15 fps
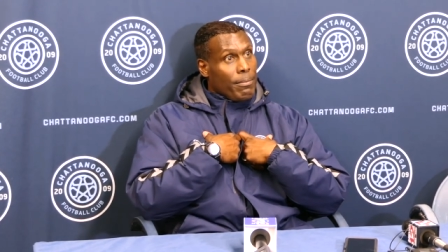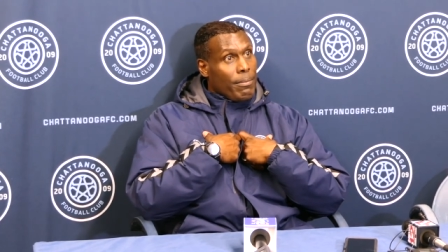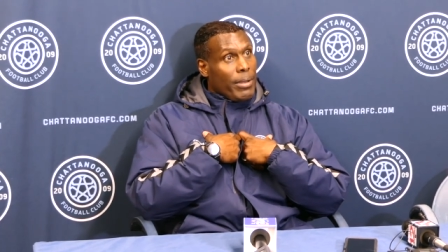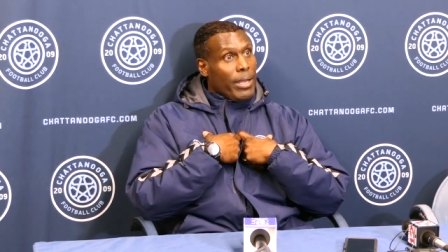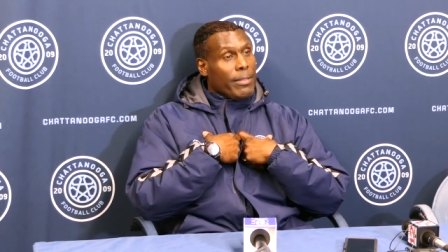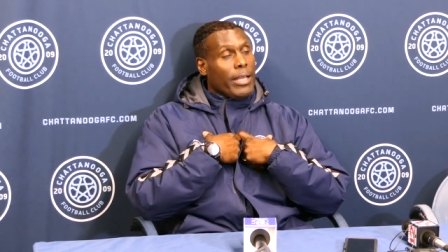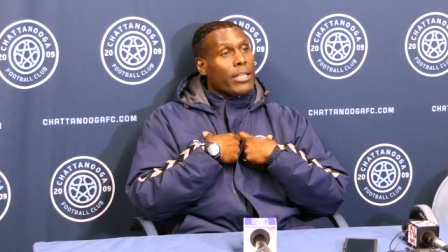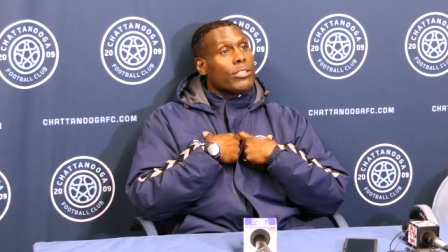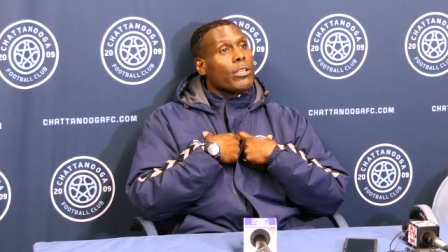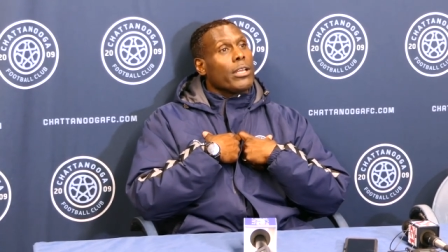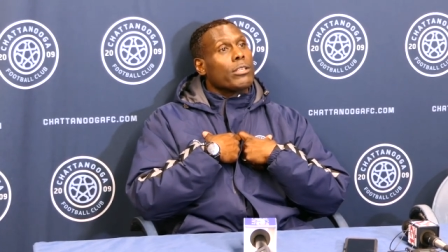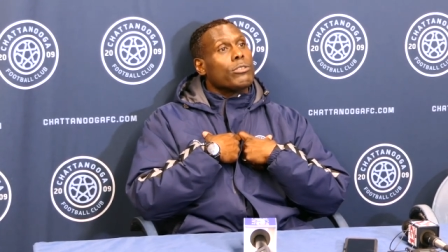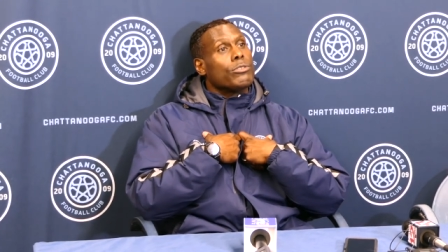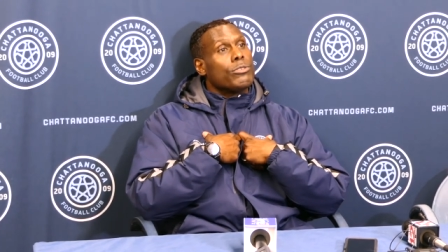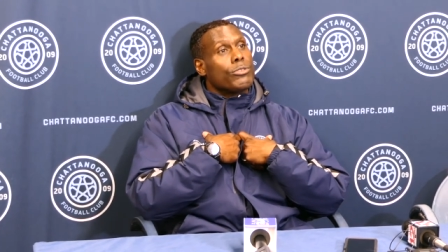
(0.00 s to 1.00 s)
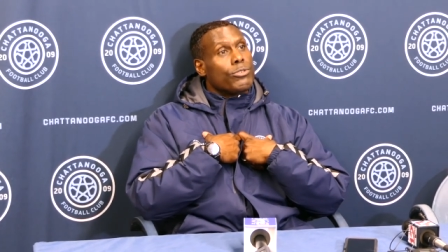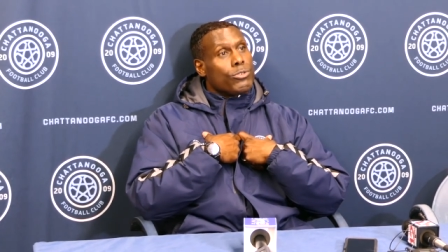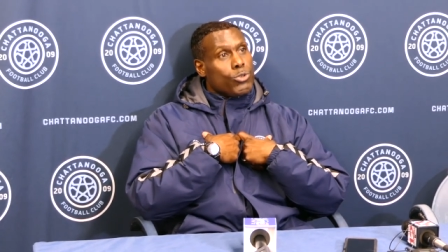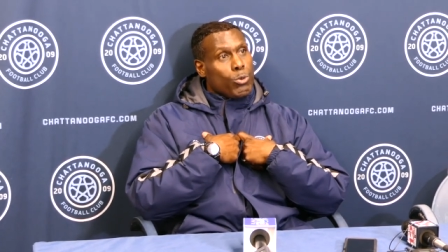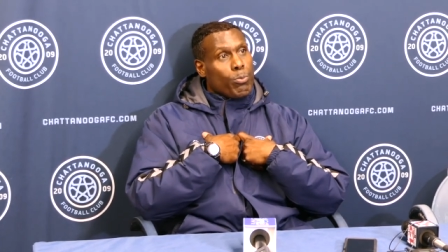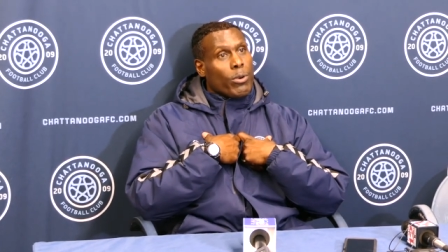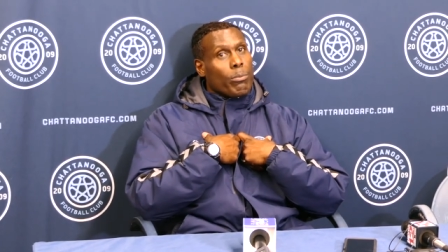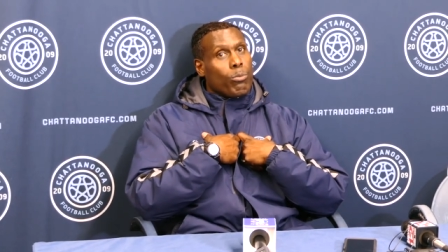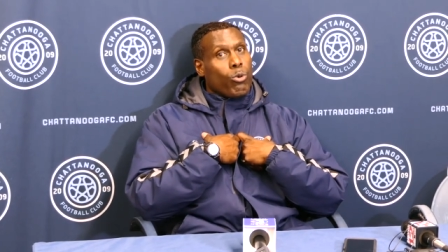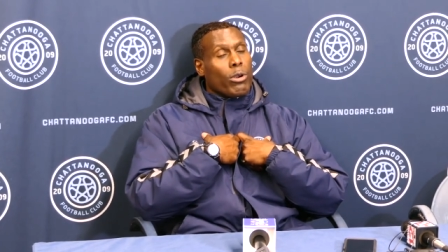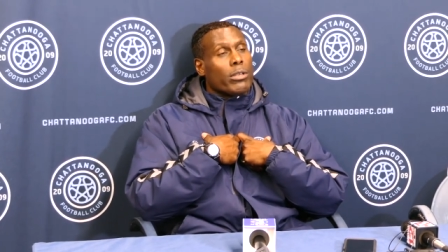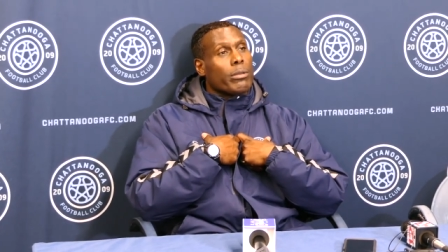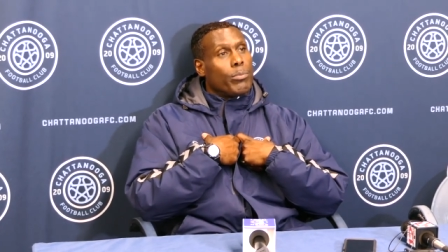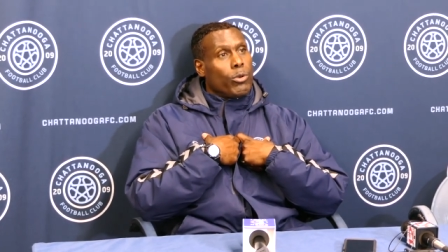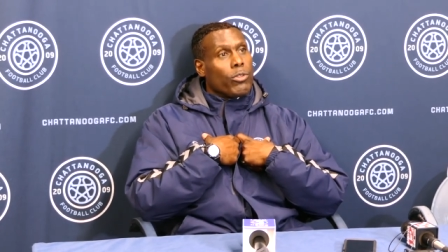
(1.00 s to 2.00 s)
And that's like super
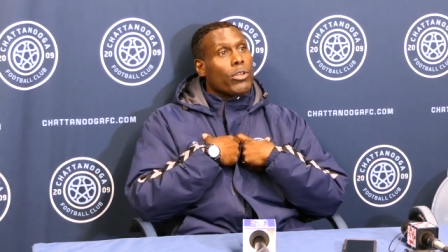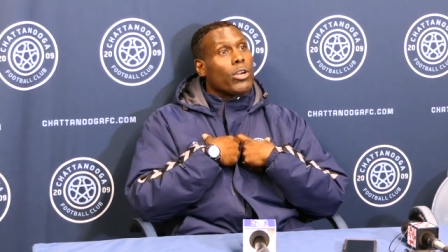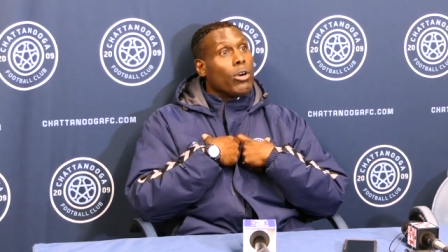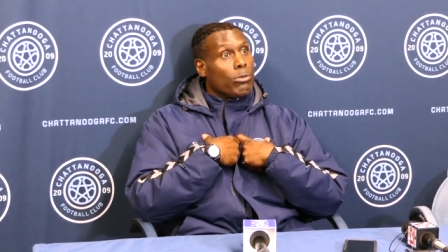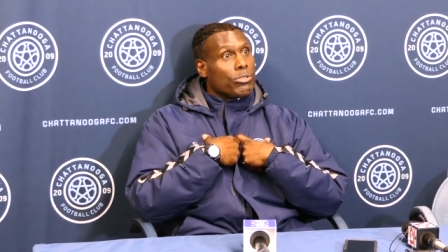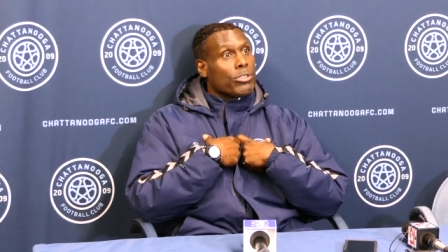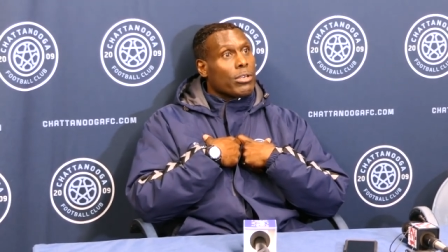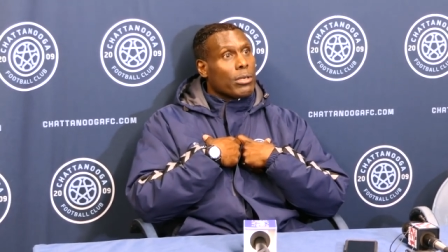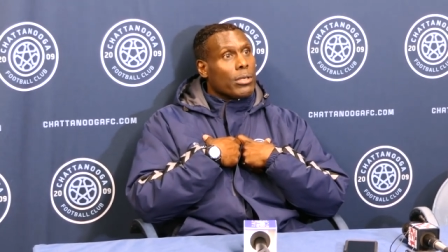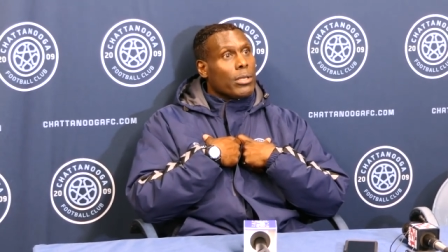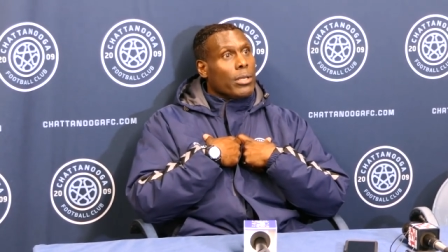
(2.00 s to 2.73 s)
important to build the culture.